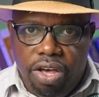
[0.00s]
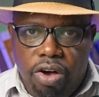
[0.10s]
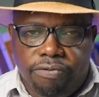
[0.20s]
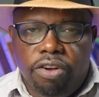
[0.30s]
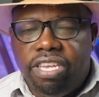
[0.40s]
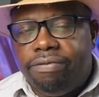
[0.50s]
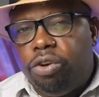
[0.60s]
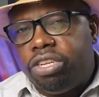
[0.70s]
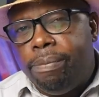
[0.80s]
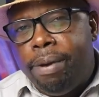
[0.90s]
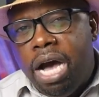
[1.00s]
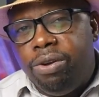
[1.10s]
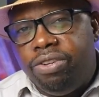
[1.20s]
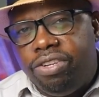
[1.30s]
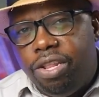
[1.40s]
Of course, I've talked
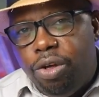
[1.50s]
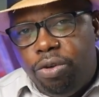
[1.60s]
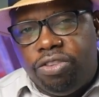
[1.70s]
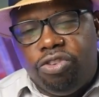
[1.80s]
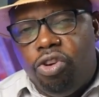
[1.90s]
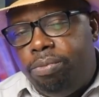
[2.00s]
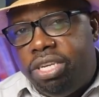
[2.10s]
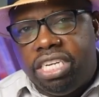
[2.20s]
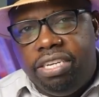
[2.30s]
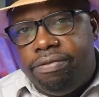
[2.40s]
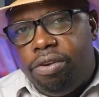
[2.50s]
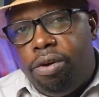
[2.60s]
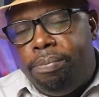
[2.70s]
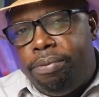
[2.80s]
about those three objectives on